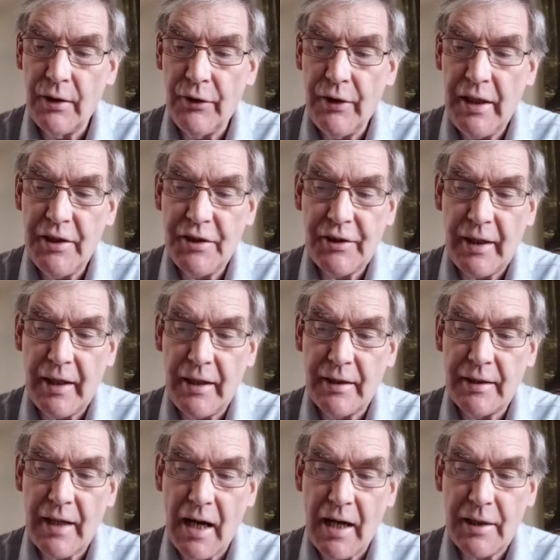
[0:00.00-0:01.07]
these things
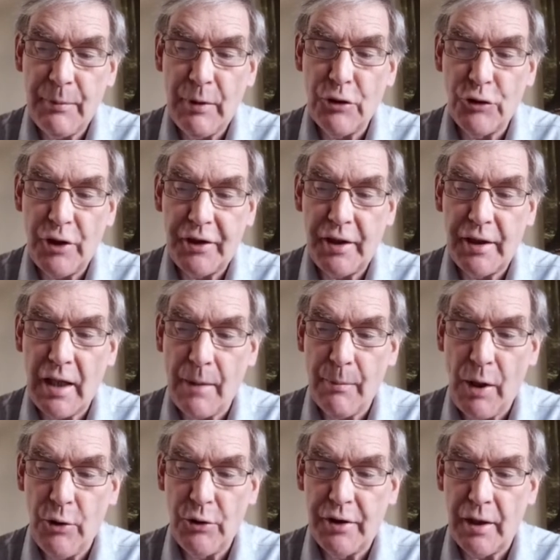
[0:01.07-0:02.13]
had been written
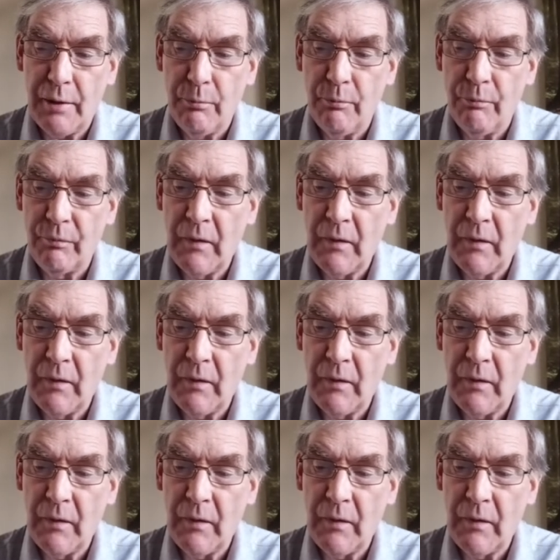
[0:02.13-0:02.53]
about him